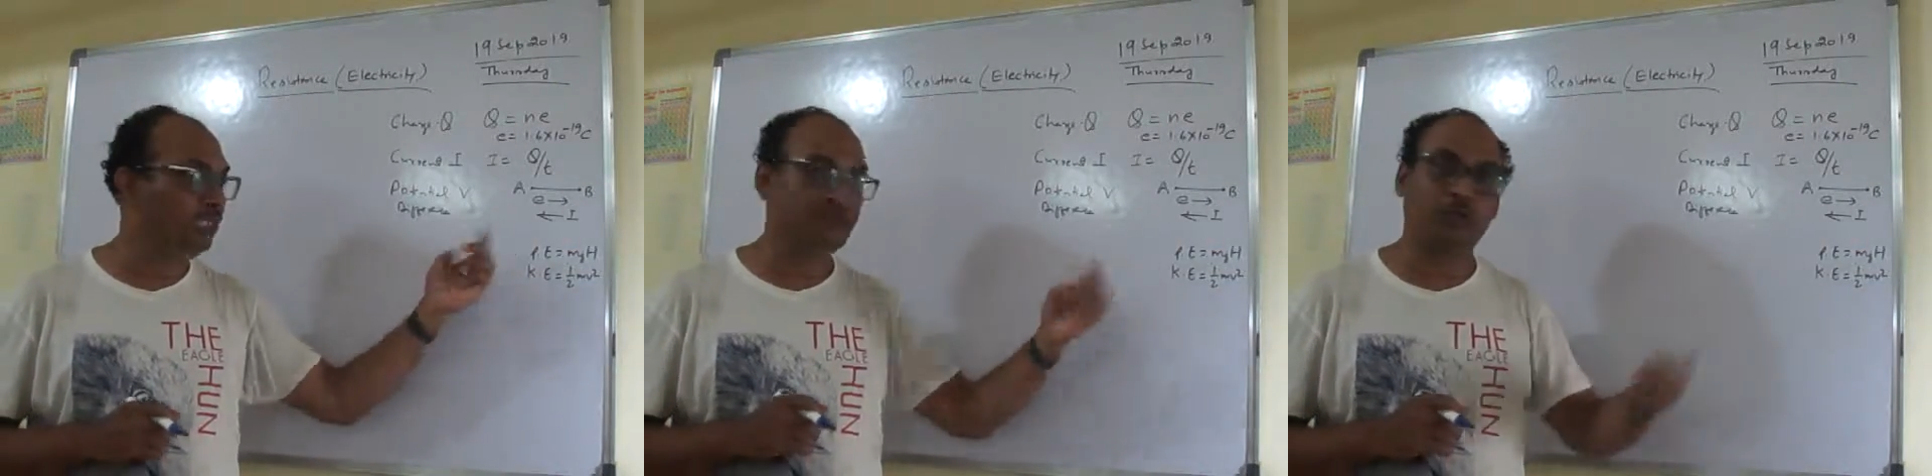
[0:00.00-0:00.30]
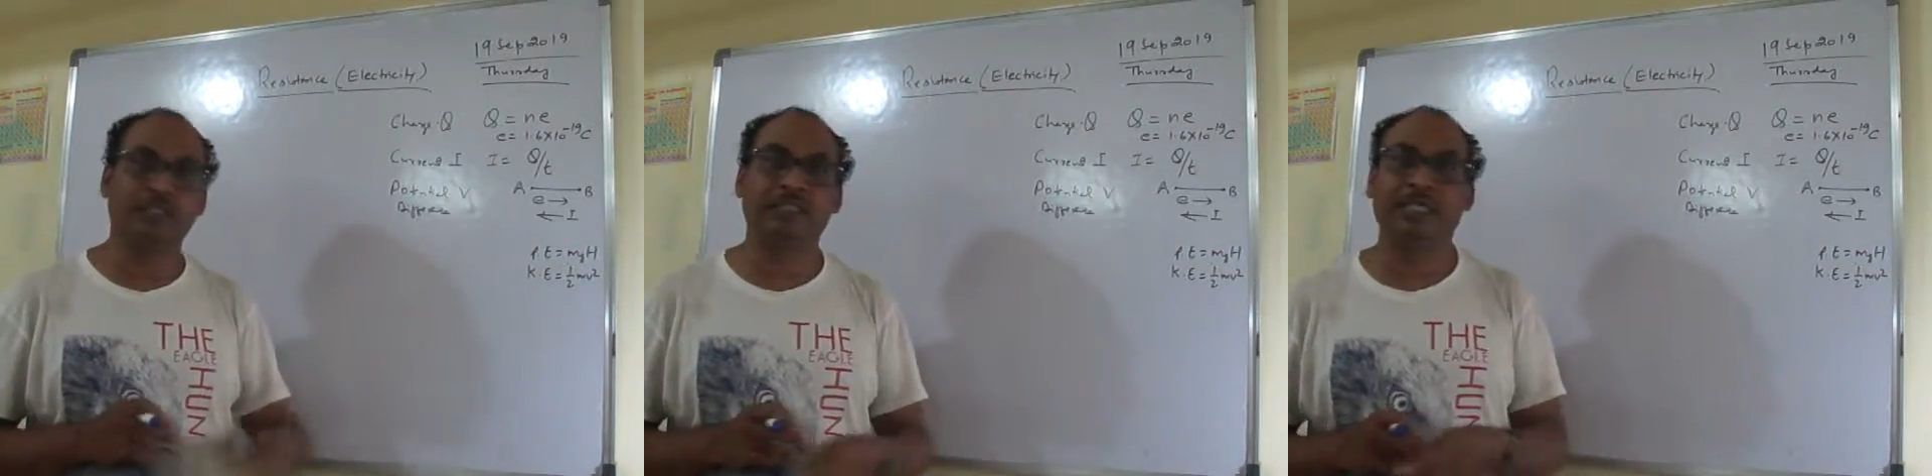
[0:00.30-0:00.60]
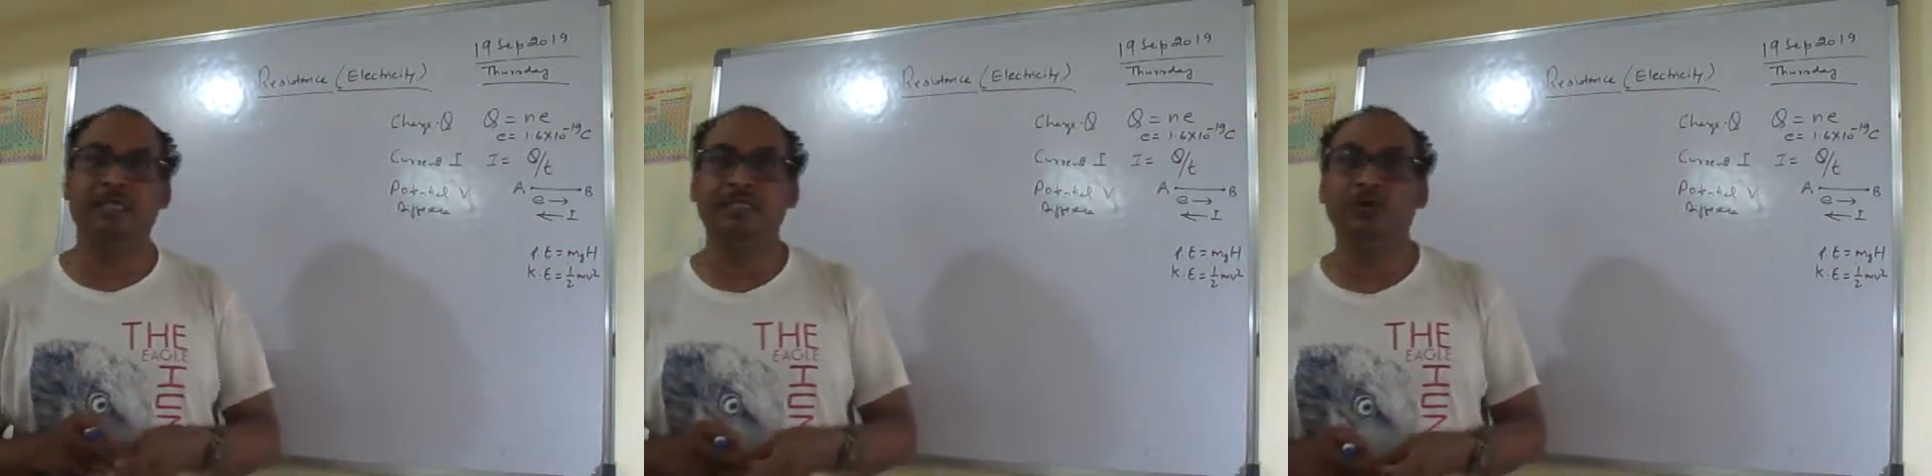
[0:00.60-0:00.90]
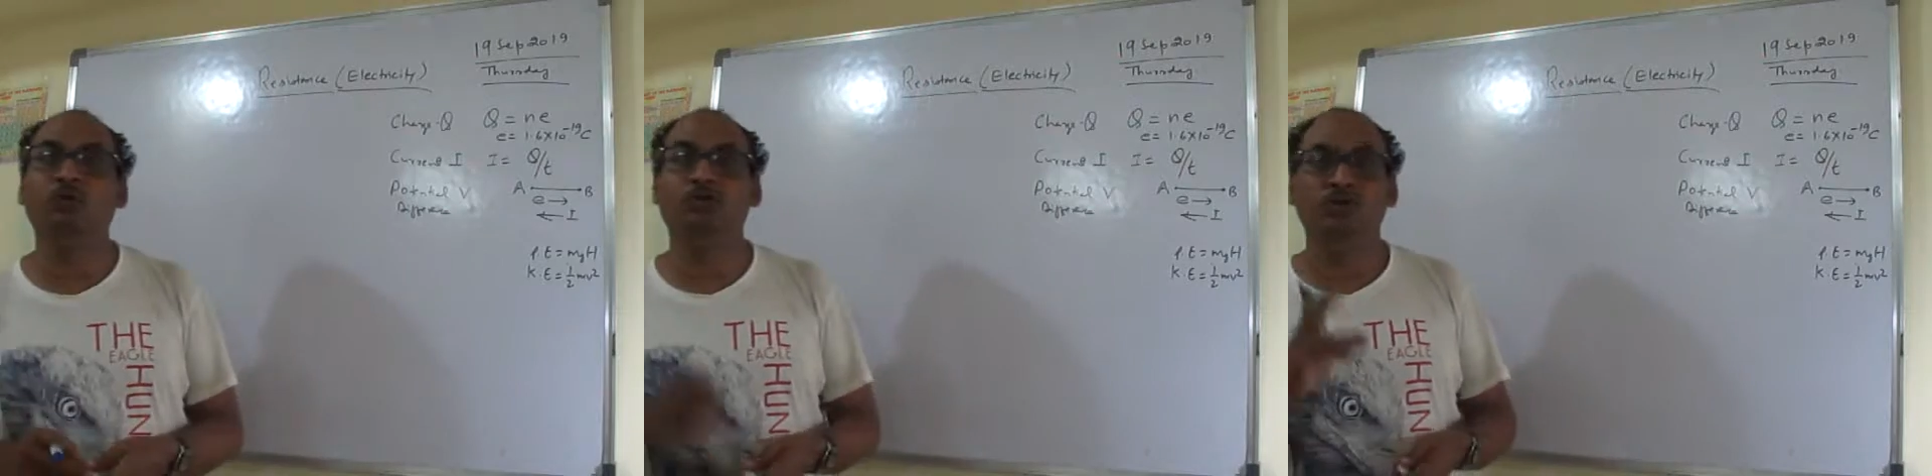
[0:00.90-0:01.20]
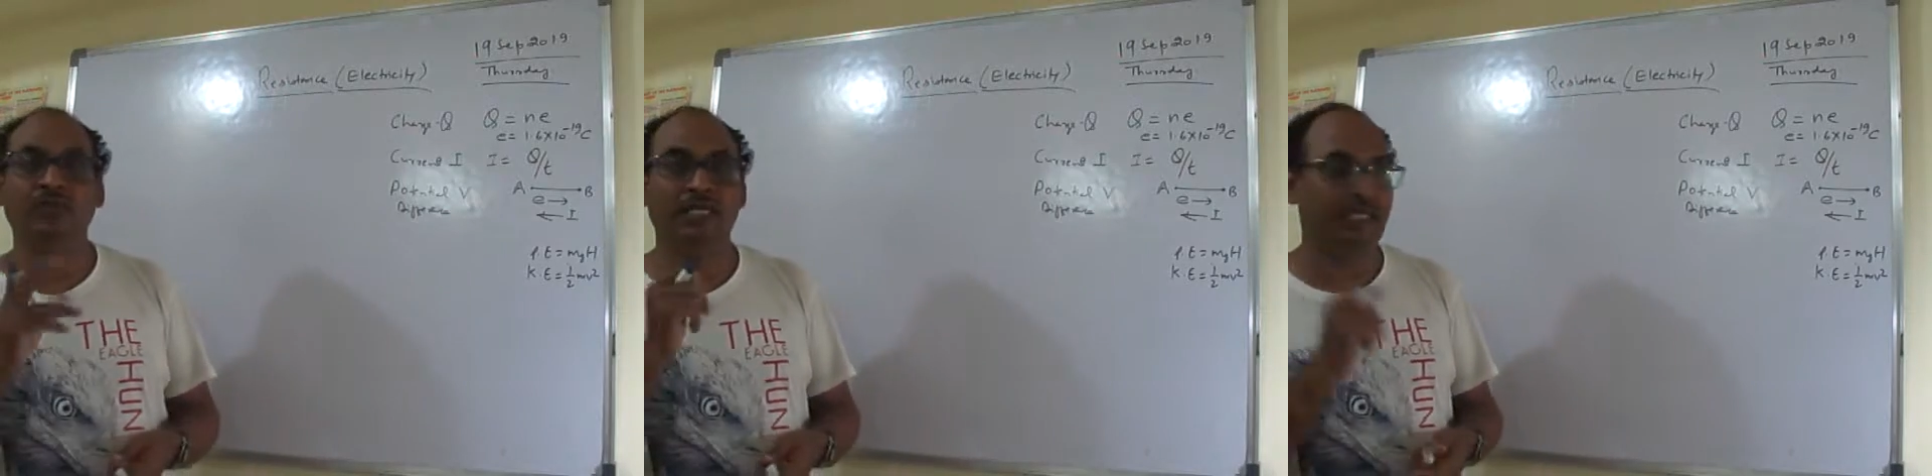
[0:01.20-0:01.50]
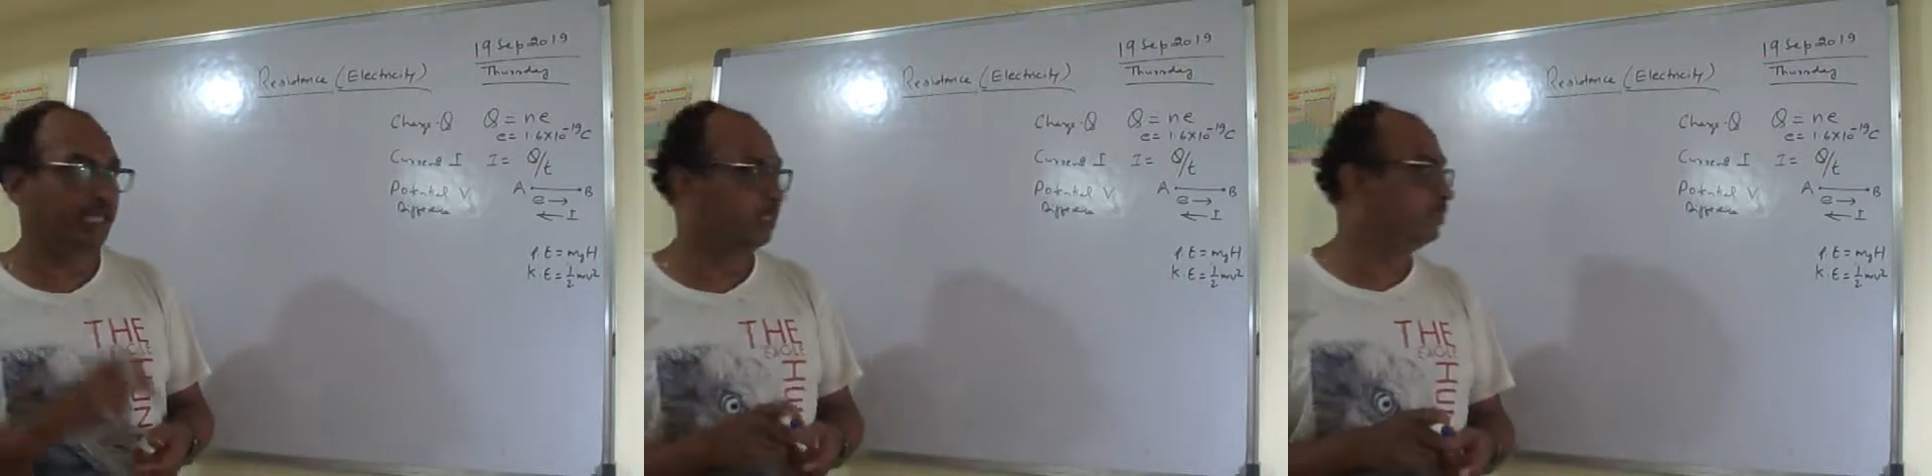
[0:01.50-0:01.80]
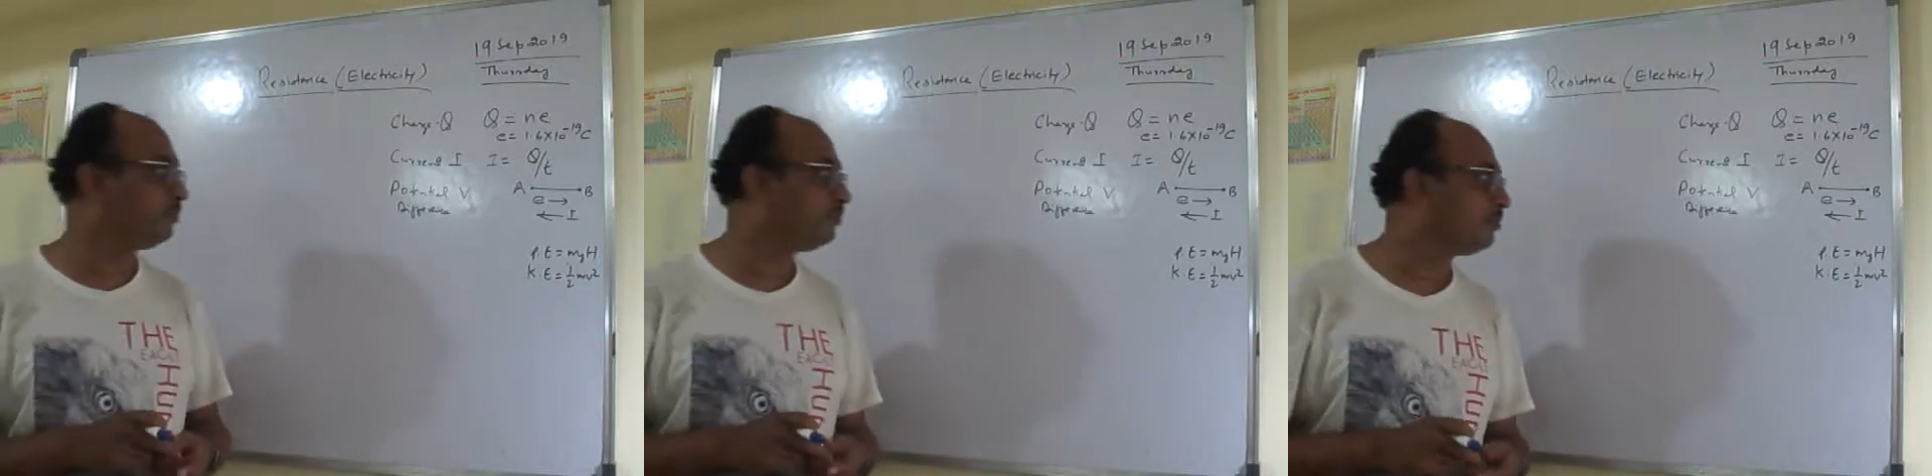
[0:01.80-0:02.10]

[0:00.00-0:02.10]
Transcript: this potential energy also will increase.